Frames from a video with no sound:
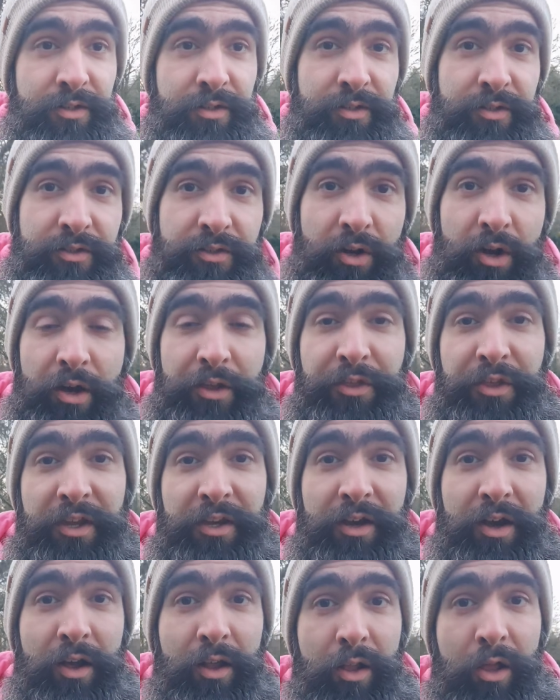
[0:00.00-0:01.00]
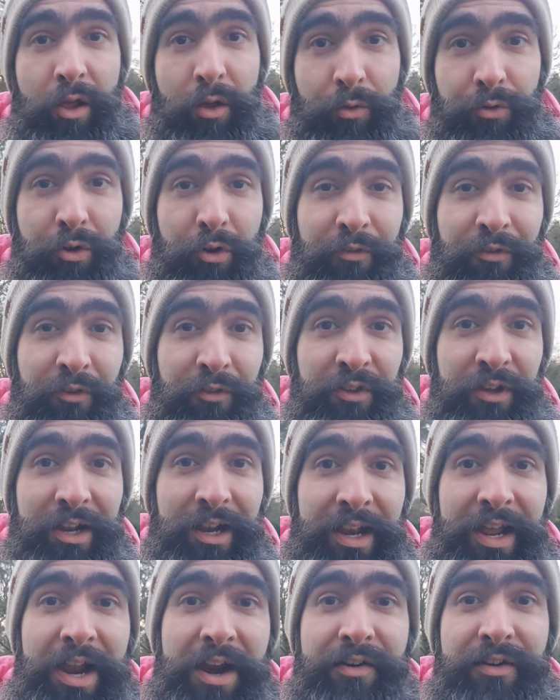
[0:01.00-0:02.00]
So I think I'll hold off on the
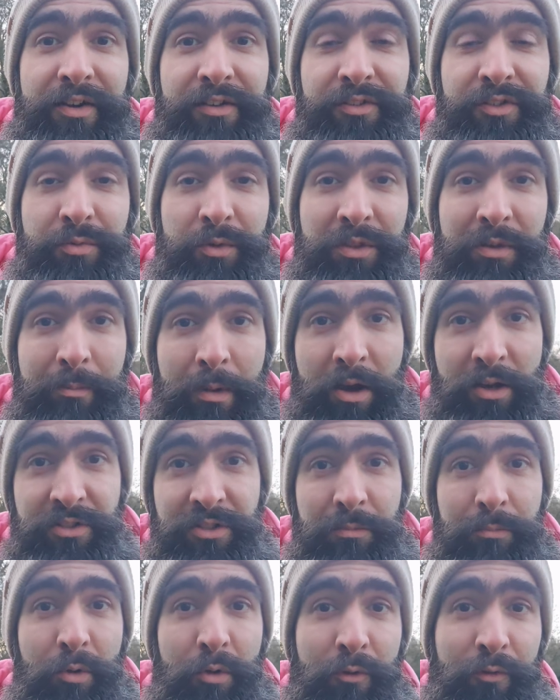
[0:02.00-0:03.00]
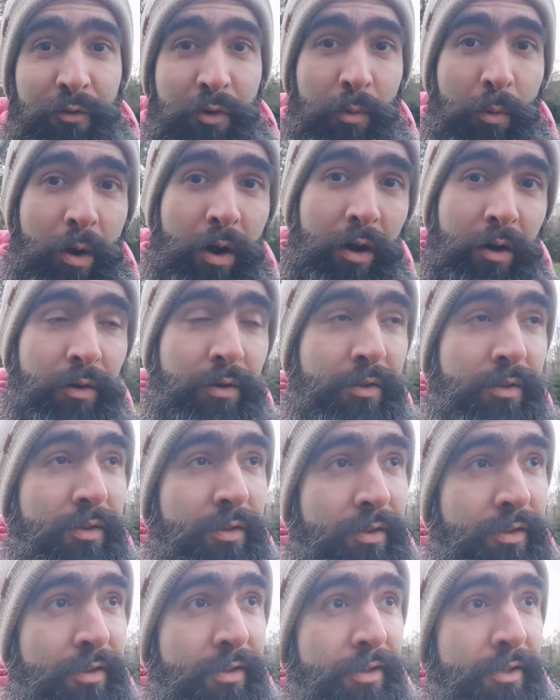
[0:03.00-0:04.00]
Galarians with the Master Ball for a while
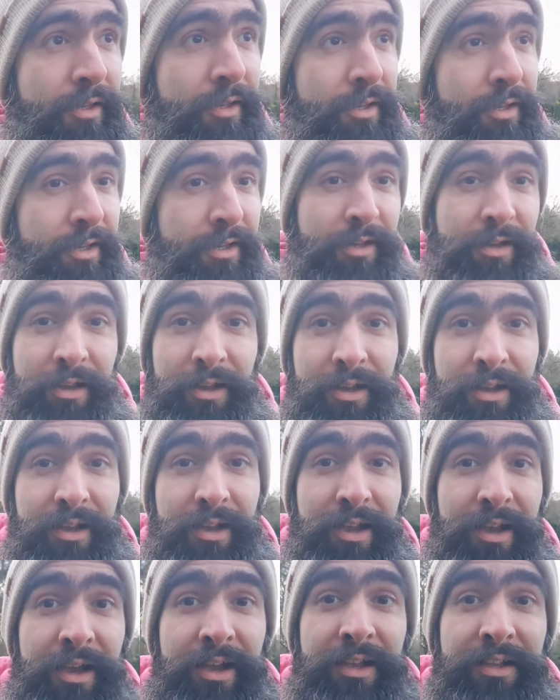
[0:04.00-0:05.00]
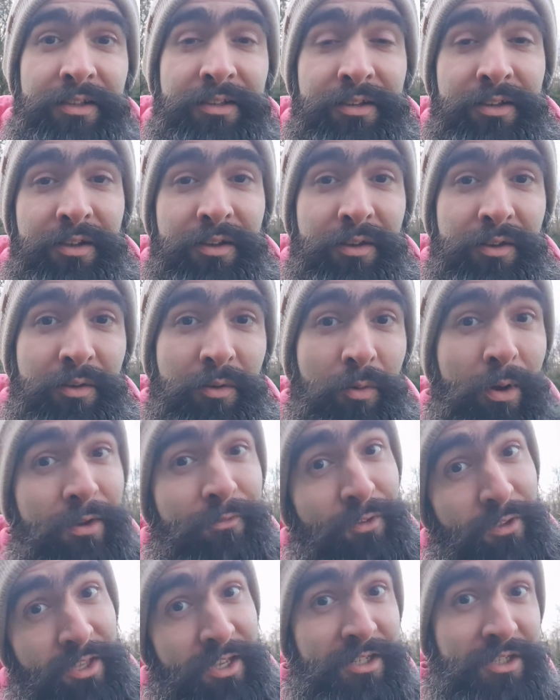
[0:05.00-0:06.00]
and wait
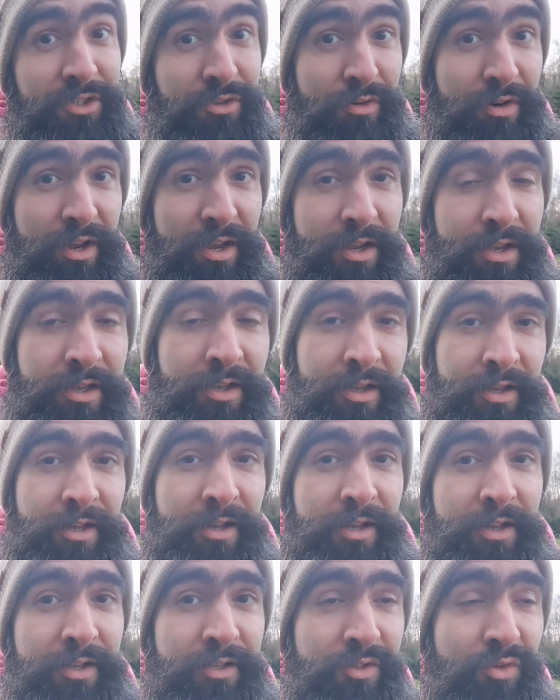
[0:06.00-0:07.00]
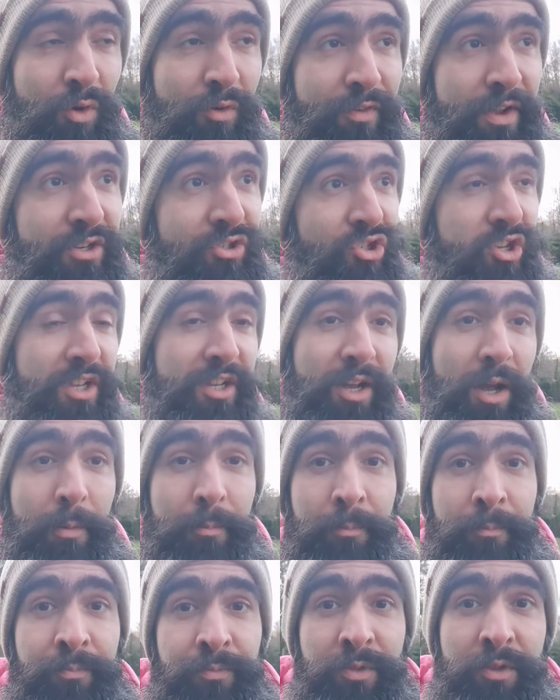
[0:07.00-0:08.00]
for these 3 to eventually
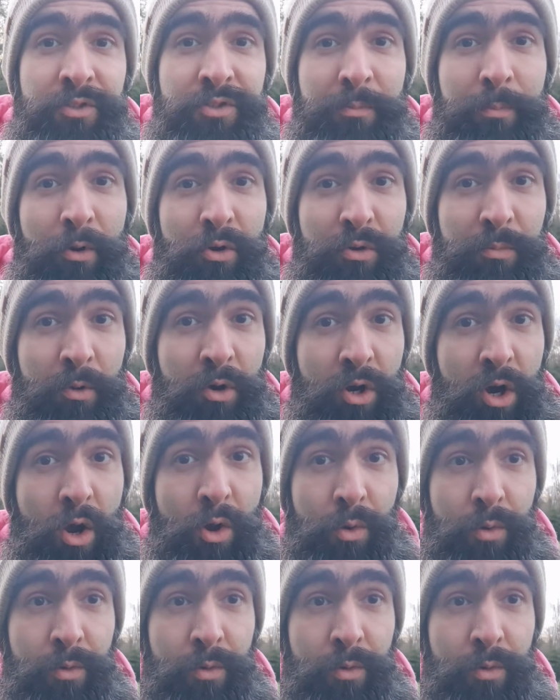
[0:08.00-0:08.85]
come to Pokemon Go.